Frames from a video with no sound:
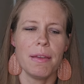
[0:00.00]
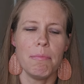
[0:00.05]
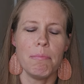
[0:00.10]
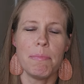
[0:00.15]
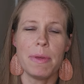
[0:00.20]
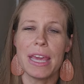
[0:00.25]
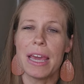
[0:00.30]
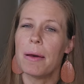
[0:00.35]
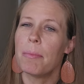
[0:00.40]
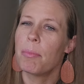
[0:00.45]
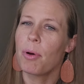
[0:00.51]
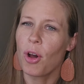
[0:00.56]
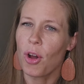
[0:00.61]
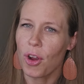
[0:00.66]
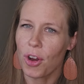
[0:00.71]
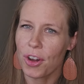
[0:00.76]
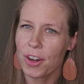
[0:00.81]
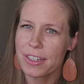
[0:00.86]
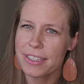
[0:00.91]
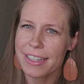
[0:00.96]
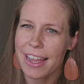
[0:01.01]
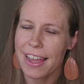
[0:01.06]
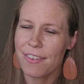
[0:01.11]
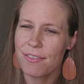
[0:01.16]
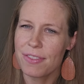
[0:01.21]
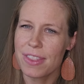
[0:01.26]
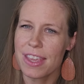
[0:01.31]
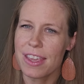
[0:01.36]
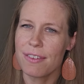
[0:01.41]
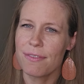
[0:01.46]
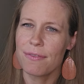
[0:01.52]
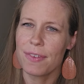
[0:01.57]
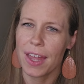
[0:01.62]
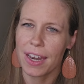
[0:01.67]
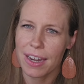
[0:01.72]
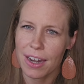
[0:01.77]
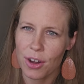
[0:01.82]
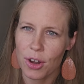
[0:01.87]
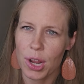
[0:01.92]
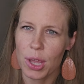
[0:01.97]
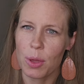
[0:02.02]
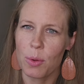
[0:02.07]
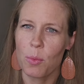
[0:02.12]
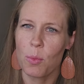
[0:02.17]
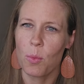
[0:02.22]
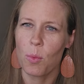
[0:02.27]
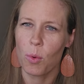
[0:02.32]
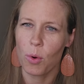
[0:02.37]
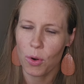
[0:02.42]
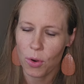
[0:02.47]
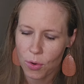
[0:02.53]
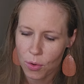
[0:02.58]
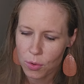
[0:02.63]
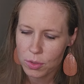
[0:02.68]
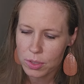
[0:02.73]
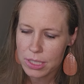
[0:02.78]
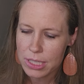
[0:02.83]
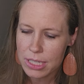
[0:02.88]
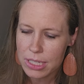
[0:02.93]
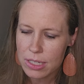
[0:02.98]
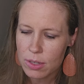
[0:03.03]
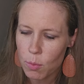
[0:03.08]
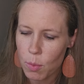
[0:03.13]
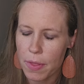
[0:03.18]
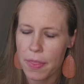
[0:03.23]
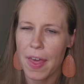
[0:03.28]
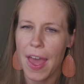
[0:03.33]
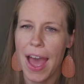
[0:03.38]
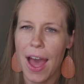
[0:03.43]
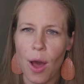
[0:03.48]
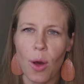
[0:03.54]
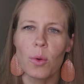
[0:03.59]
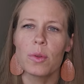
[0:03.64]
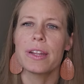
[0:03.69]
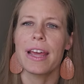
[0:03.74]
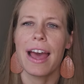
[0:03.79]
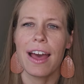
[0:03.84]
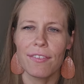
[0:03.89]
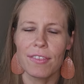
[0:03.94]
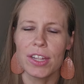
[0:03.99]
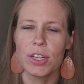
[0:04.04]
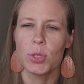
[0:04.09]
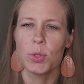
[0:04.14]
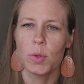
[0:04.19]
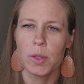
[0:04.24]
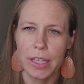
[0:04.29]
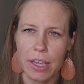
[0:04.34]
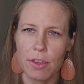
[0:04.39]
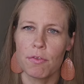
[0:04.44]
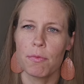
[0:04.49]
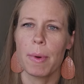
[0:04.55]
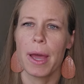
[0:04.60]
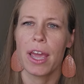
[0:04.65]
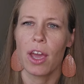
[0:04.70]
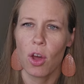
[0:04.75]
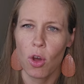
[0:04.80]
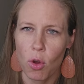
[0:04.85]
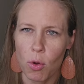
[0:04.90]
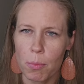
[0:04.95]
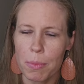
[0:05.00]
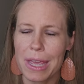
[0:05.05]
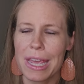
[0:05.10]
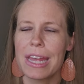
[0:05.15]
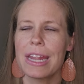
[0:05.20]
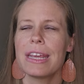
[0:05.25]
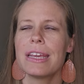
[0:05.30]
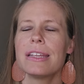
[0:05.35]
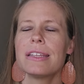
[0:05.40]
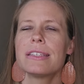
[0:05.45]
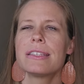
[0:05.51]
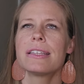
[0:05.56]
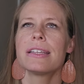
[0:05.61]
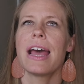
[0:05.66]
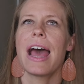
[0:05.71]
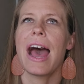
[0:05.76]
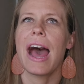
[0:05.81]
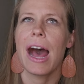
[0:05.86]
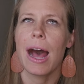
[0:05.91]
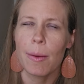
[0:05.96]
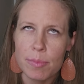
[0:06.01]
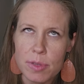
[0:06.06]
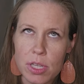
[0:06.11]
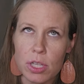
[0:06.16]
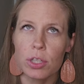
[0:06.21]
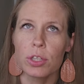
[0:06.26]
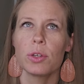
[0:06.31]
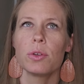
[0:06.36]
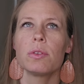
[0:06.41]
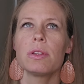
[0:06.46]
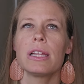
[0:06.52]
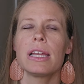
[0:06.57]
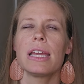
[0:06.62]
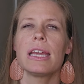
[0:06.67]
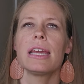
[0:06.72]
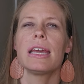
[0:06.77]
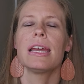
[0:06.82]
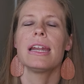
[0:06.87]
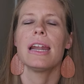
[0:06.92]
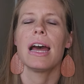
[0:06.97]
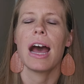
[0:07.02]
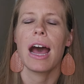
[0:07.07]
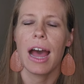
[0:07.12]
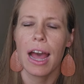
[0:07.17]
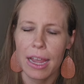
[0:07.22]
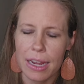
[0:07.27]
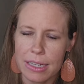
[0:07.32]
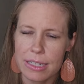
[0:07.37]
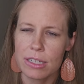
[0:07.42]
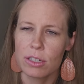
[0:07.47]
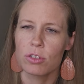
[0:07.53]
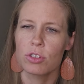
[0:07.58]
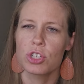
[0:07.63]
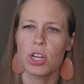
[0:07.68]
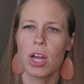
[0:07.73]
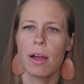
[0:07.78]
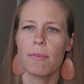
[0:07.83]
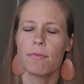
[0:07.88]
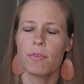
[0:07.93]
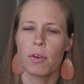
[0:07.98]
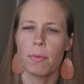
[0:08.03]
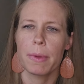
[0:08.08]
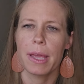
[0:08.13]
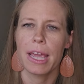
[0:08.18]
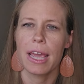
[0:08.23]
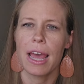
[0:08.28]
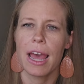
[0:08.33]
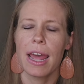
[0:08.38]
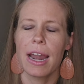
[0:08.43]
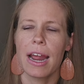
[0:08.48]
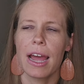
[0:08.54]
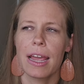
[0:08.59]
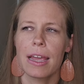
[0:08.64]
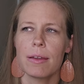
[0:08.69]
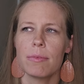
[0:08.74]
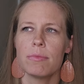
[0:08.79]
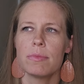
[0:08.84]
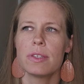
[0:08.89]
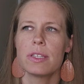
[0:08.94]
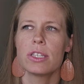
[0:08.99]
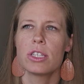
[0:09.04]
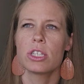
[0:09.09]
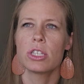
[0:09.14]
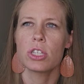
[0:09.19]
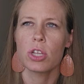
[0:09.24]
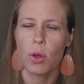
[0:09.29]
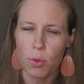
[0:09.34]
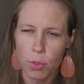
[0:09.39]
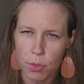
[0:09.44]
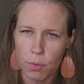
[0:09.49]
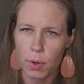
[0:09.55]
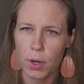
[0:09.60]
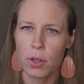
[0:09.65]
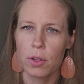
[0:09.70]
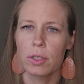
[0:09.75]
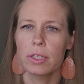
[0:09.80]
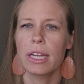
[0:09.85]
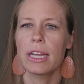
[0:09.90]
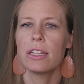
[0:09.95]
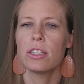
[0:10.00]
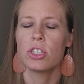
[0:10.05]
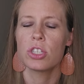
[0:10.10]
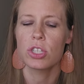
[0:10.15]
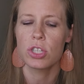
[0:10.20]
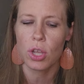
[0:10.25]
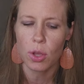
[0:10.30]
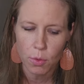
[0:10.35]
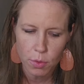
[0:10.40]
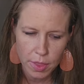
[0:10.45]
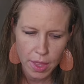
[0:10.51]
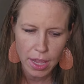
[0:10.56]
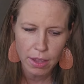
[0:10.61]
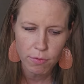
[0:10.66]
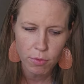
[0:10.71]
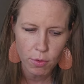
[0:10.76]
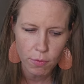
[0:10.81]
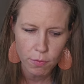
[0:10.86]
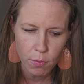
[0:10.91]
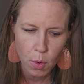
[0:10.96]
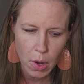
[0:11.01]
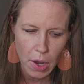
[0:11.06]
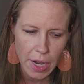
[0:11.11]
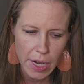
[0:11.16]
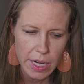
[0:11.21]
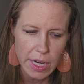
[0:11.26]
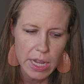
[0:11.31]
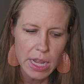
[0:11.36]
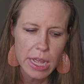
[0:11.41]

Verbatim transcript: be a part of the veterinary world without having to leave my home. It is absolutely an ideal job for me and I am so thrilled and so thankful for it.